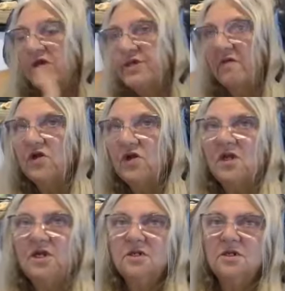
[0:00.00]
So I've got
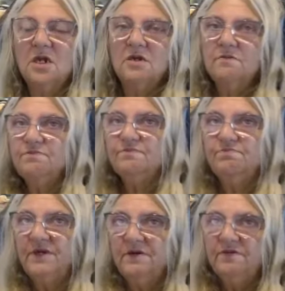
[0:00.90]
like a kind of
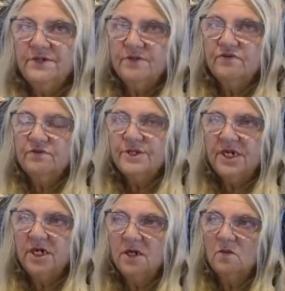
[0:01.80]
bit of a different
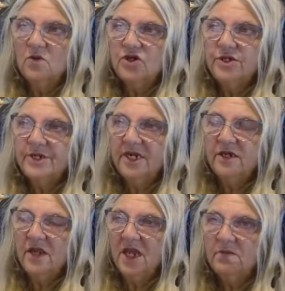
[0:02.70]
take on what you're
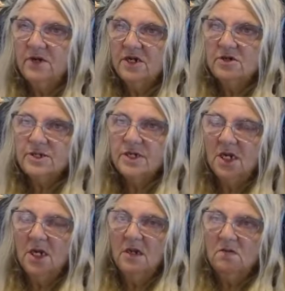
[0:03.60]
saying there, because
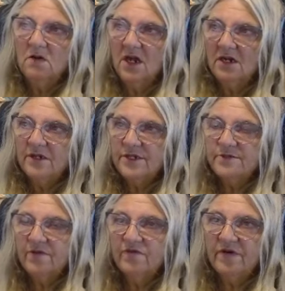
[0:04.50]
when I had this
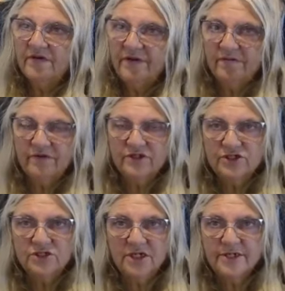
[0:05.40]
prophetic
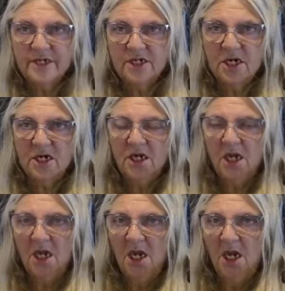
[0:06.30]
vision yesterday,
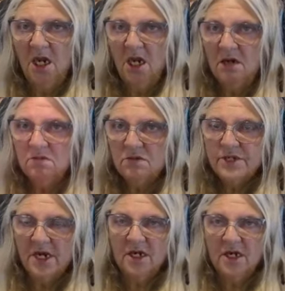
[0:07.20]
it was
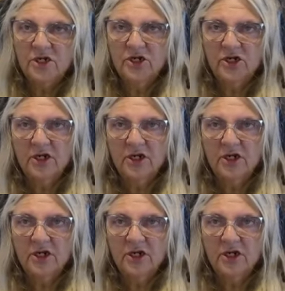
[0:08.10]
like,